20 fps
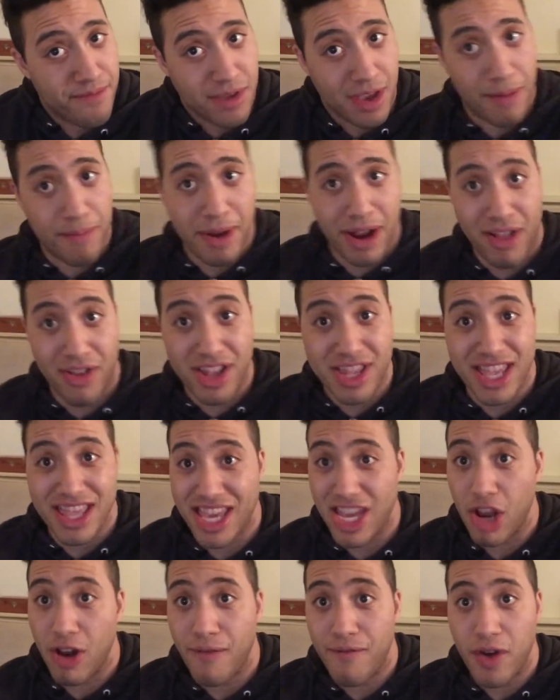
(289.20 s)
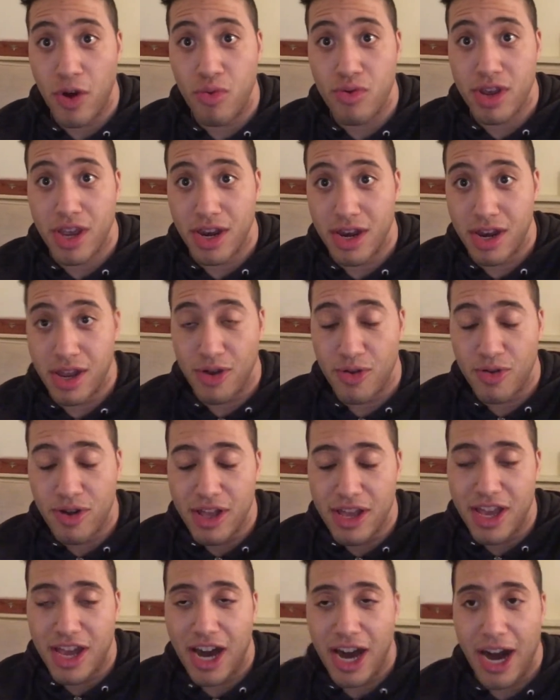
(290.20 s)
Apparently it's a thing your phone can do.
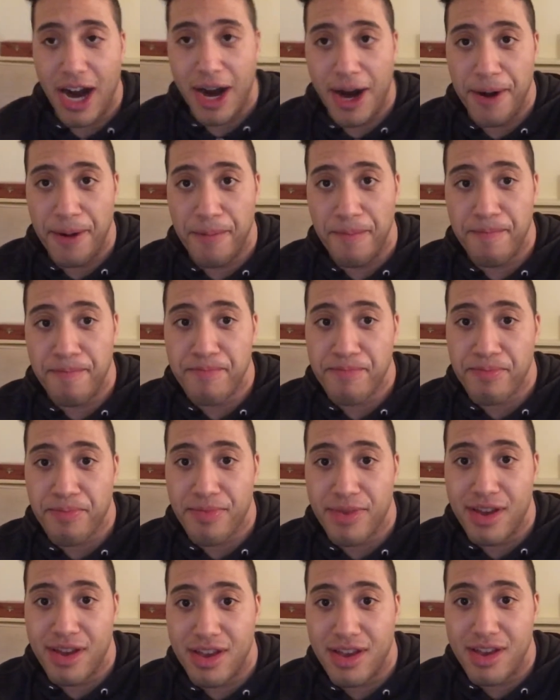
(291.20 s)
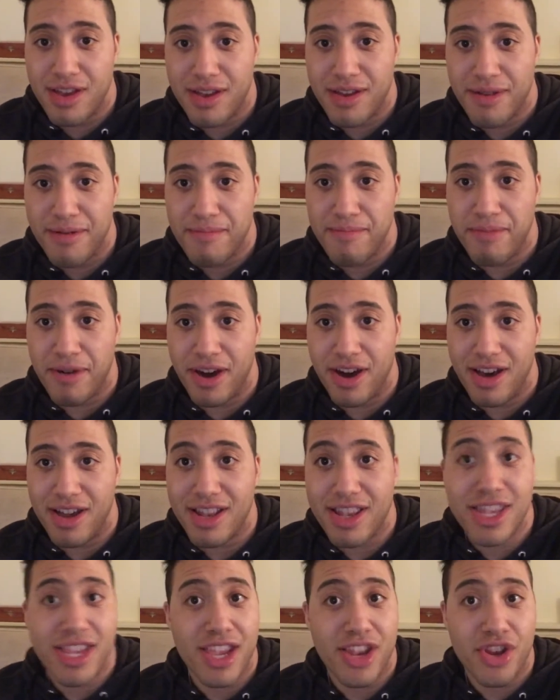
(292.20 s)
But
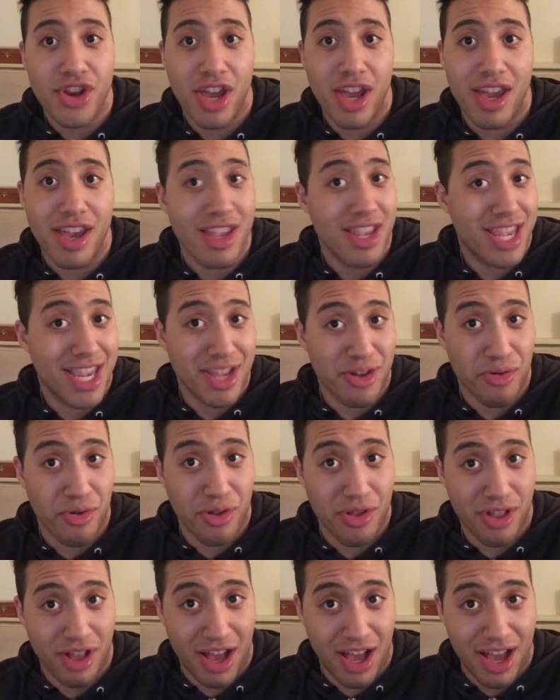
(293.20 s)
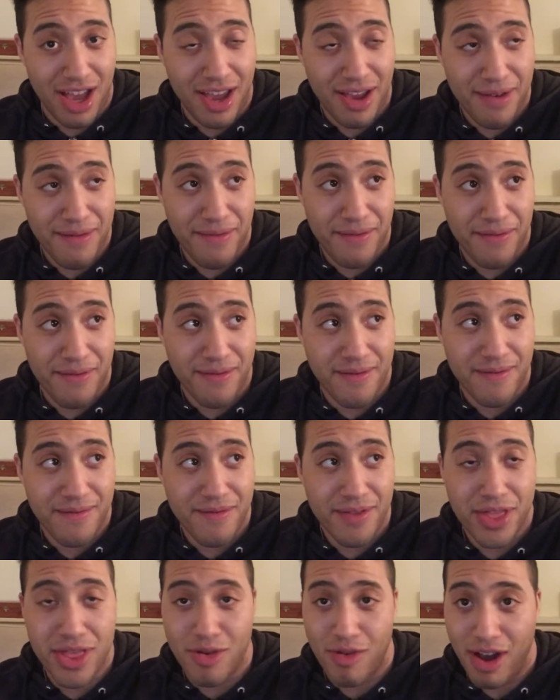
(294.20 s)
CJ is still alive,
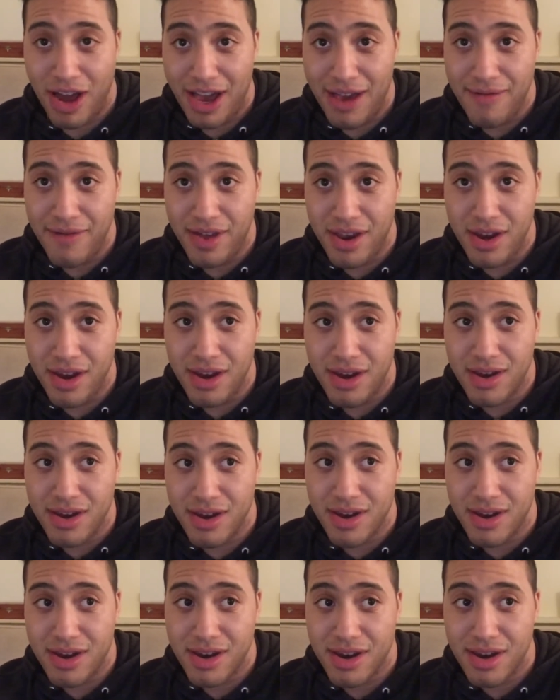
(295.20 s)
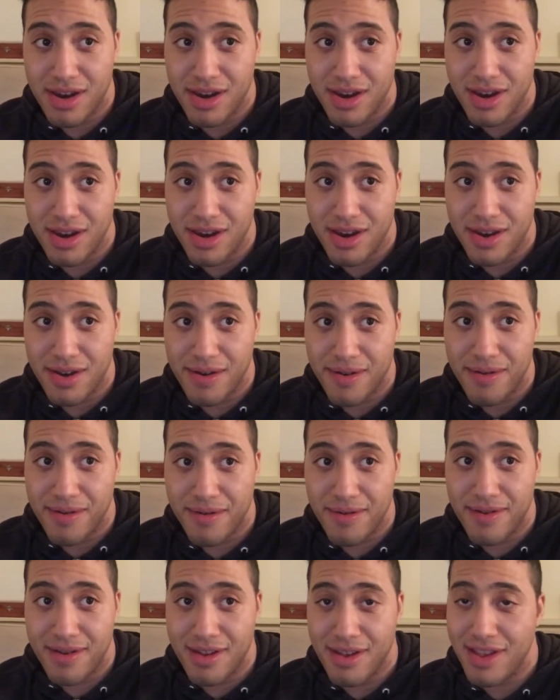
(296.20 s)
thriving,
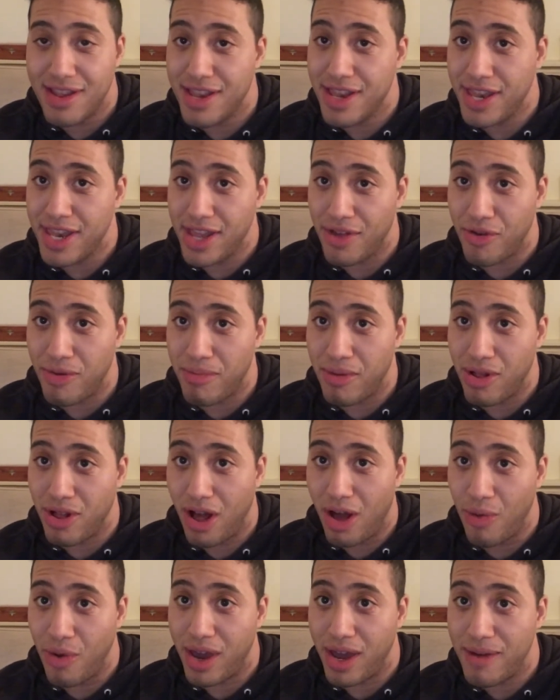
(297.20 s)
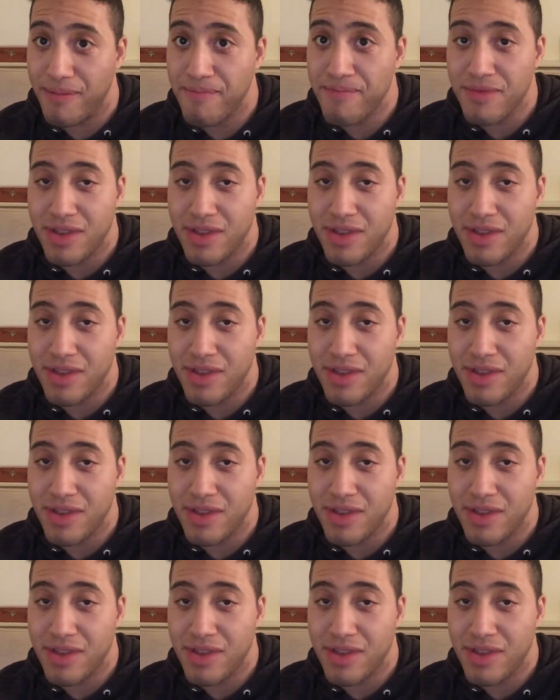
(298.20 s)
still in Malawi.